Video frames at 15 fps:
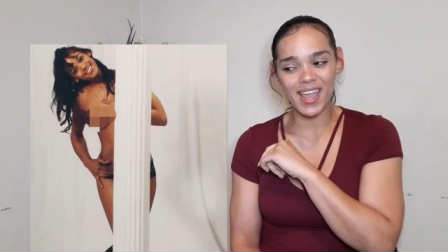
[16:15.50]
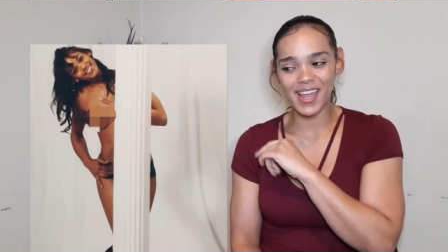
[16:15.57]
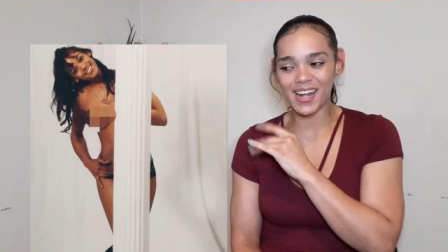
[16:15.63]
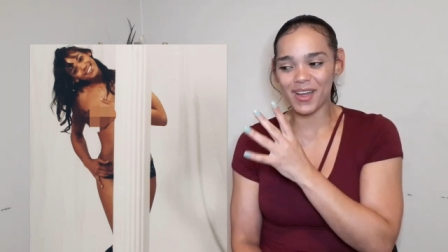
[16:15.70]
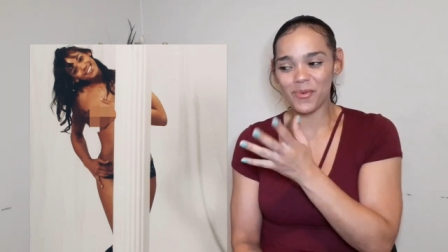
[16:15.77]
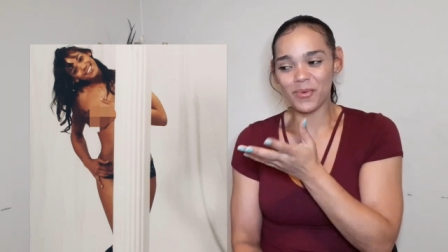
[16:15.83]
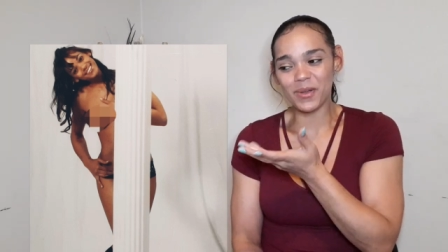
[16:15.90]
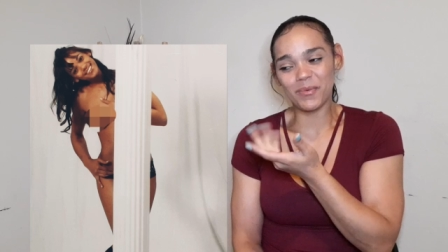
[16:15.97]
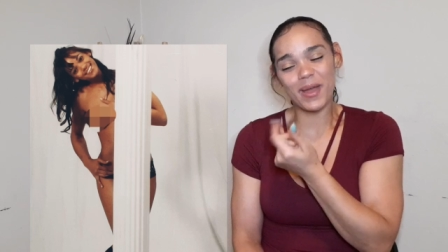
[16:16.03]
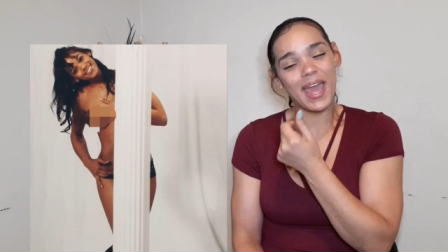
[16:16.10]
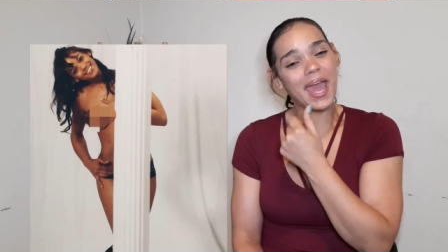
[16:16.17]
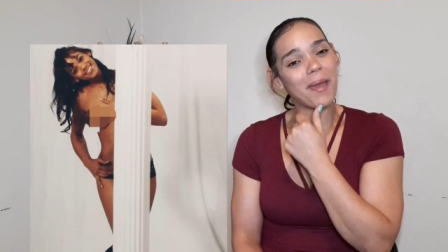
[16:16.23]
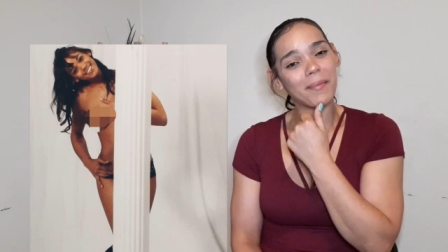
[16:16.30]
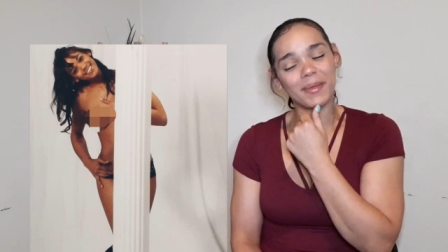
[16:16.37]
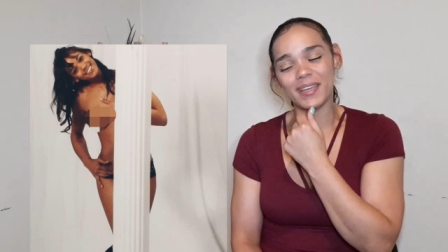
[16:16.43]
And I went with
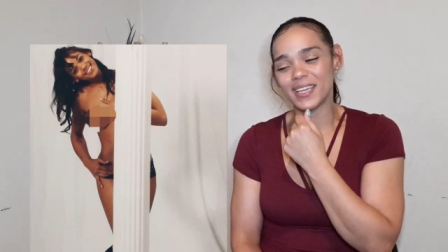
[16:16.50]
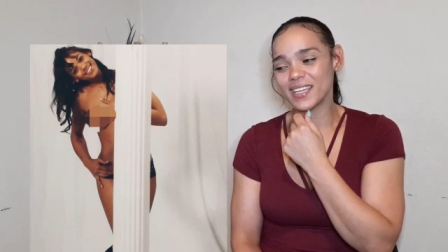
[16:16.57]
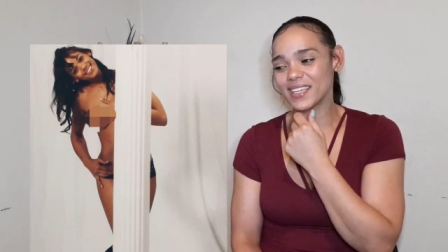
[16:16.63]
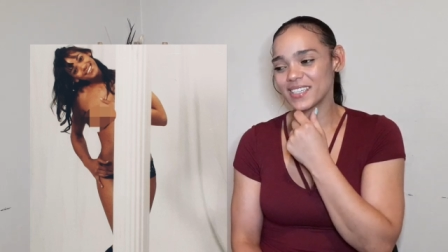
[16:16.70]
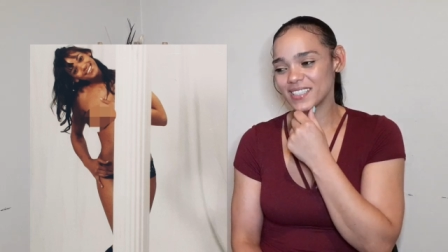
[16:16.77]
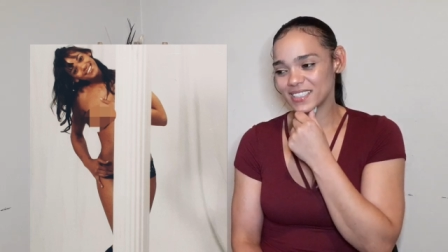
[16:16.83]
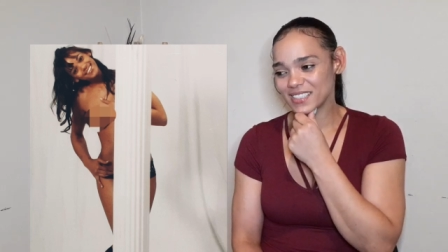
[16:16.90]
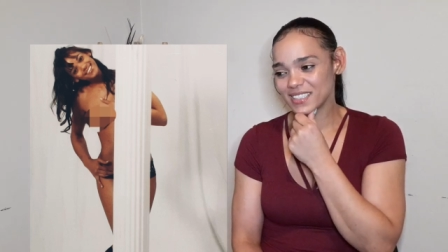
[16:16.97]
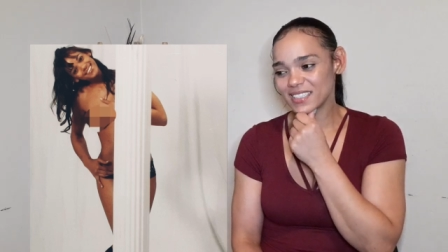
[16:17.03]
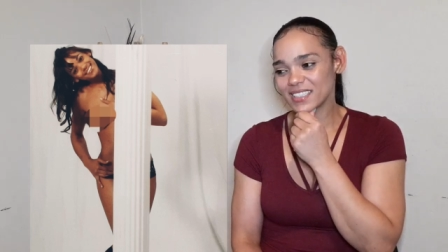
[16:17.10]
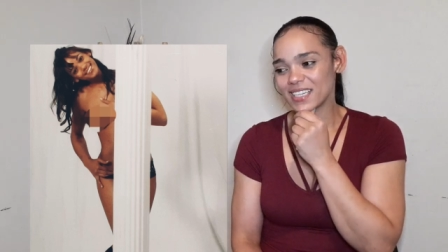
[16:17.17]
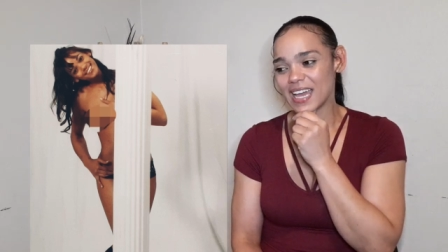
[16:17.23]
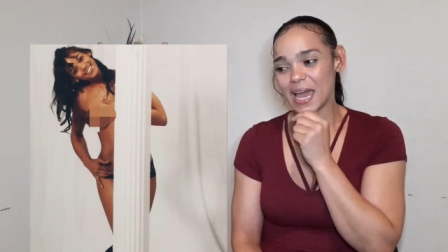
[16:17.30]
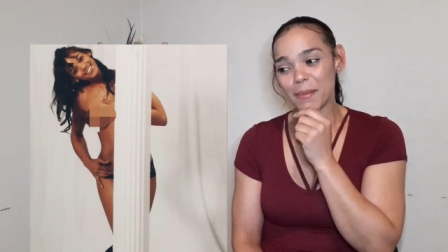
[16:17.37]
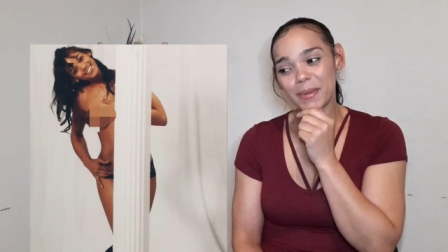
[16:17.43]
Abby.
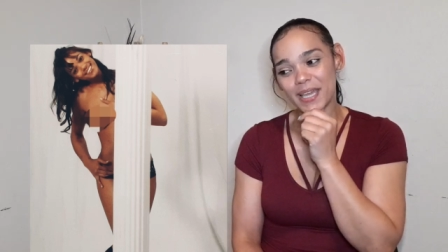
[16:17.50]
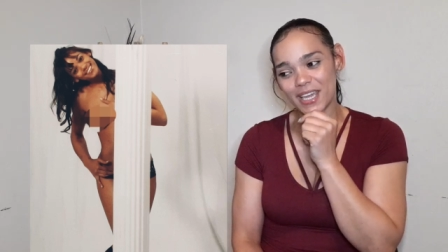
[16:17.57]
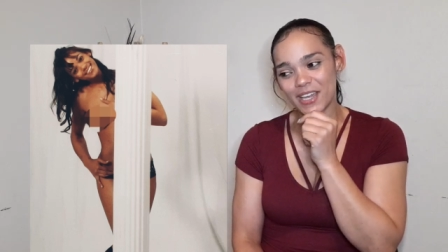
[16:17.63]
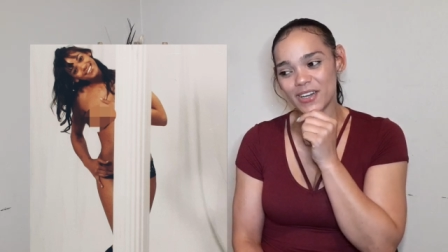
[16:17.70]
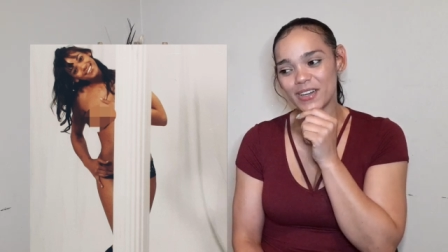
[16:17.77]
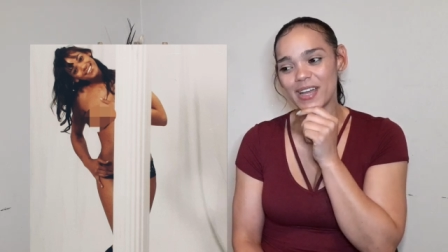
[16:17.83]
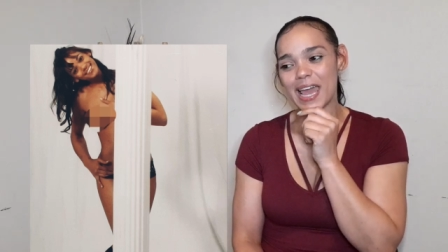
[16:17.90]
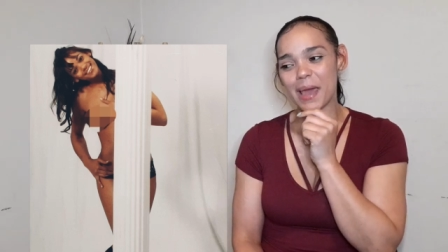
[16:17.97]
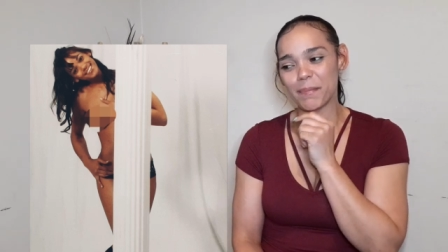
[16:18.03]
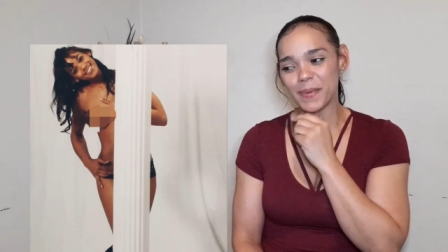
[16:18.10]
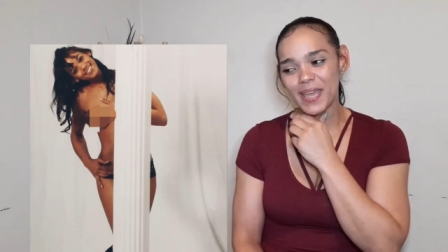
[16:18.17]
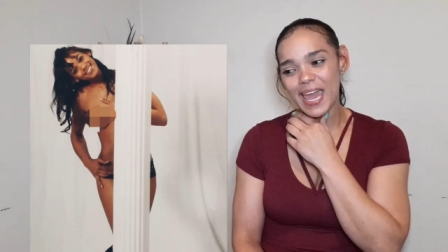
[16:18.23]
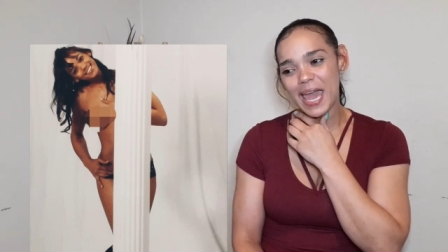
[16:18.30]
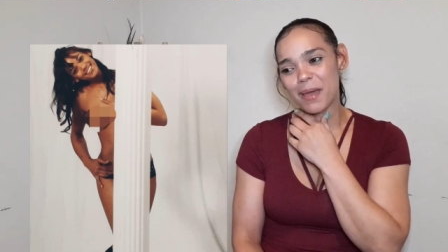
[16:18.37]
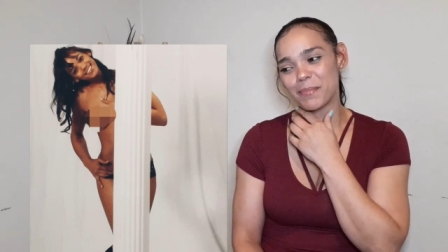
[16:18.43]
Abigail.
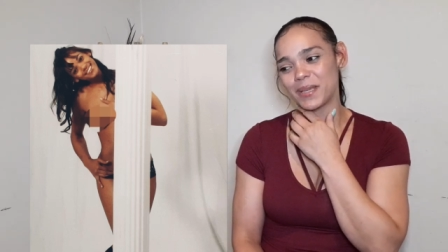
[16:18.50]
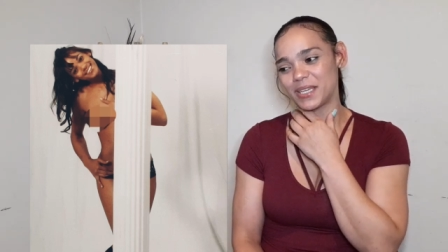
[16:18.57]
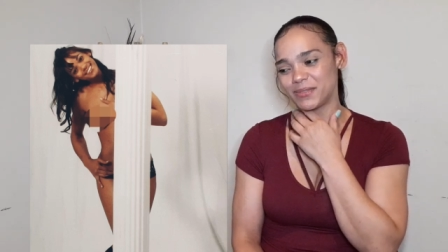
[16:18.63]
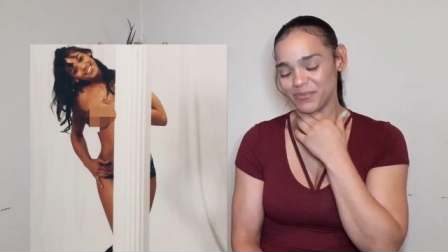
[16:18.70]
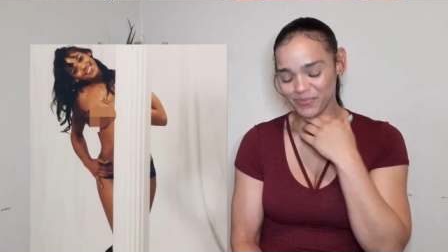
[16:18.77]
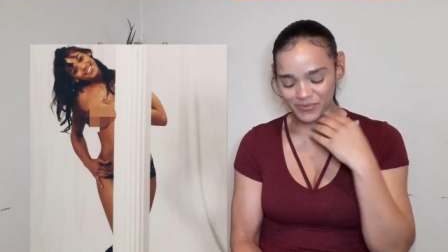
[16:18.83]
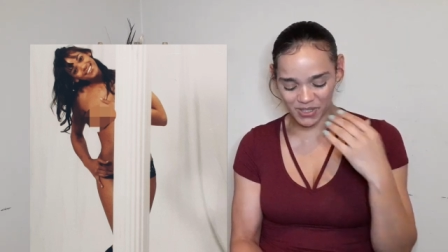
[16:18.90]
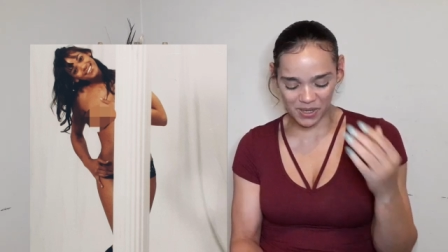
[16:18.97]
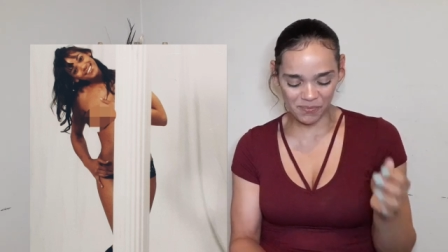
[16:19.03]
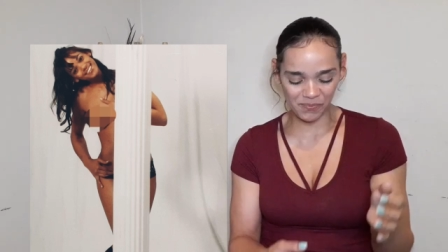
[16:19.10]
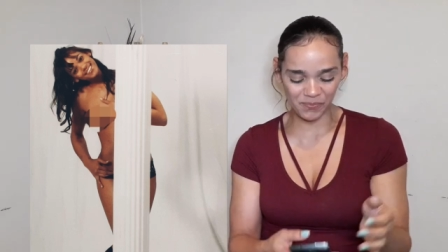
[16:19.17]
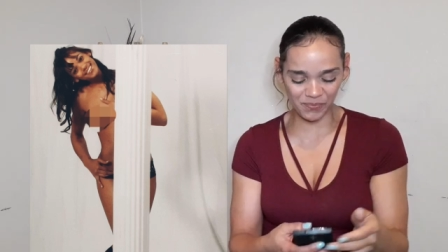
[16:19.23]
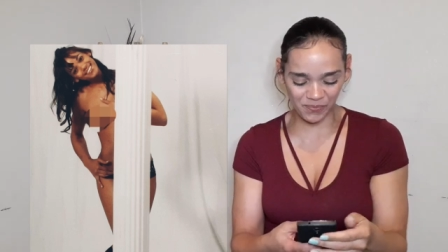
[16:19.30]
Happy Abby. Yep.